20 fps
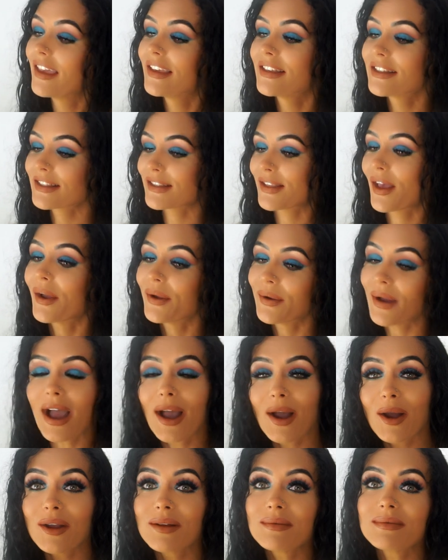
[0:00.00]
So I
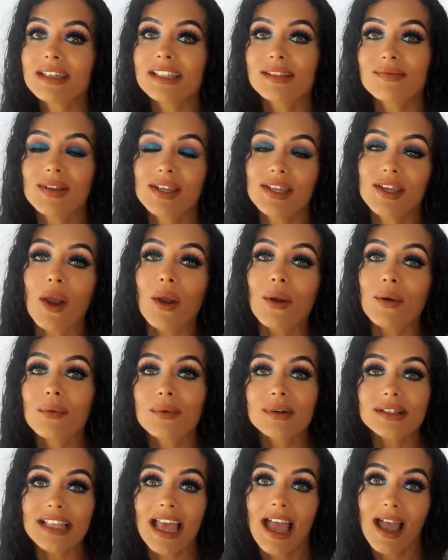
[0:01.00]
hope this video
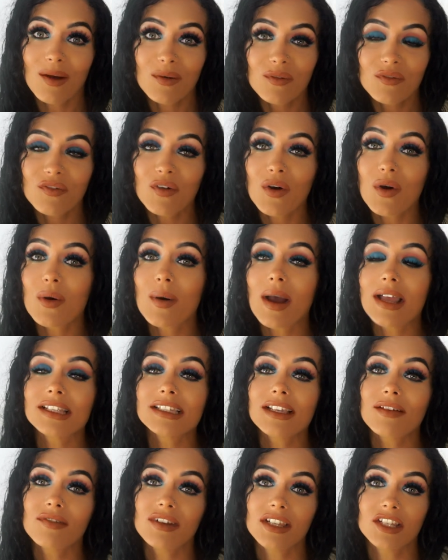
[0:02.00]
was helpful, and
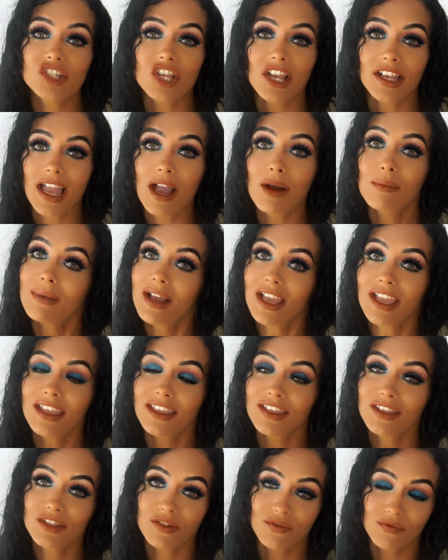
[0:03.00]
definitely check out
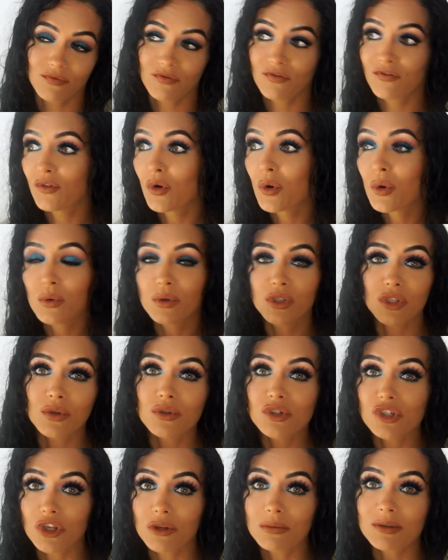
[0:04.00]
my full
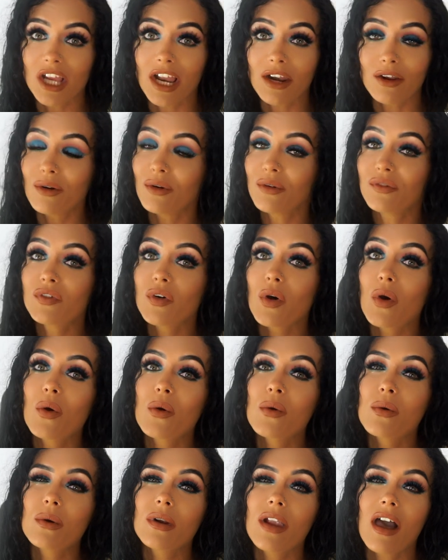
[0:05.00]
YouTube channel for
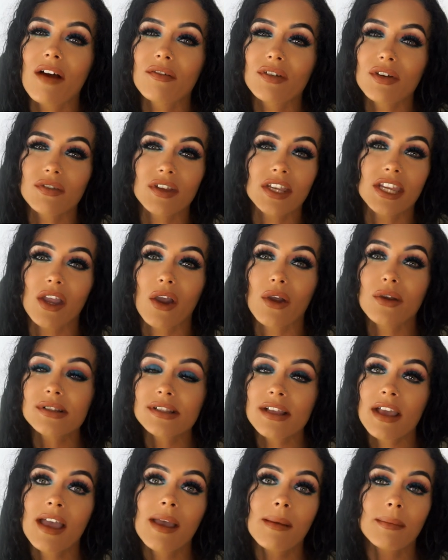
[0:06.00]
all other
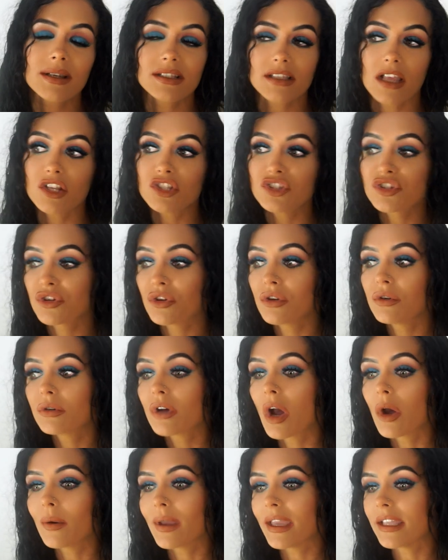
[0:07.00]
videos, because I do
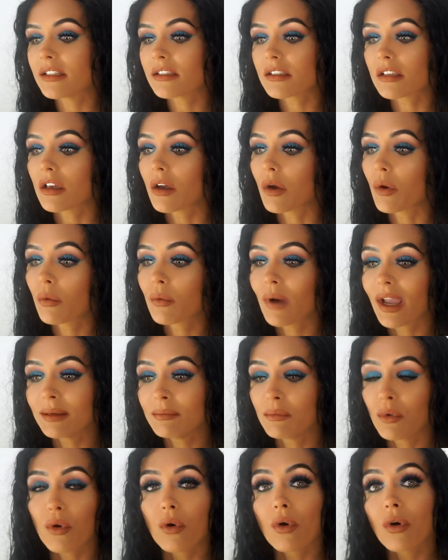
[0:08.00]
go into way
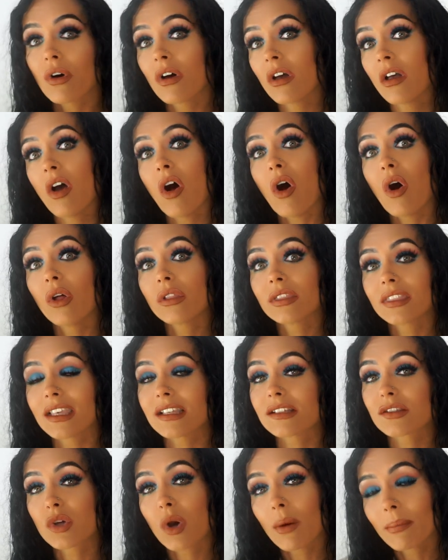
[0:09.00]
more on
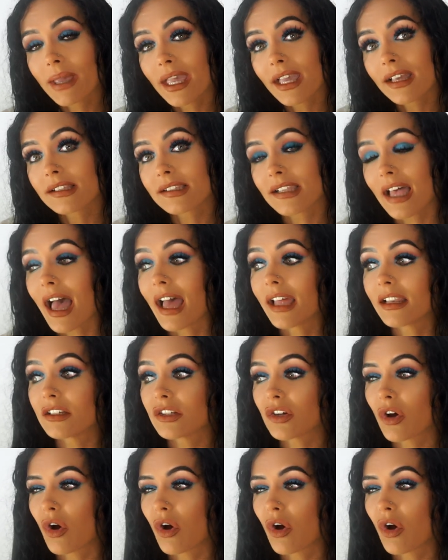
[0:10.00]
these topics and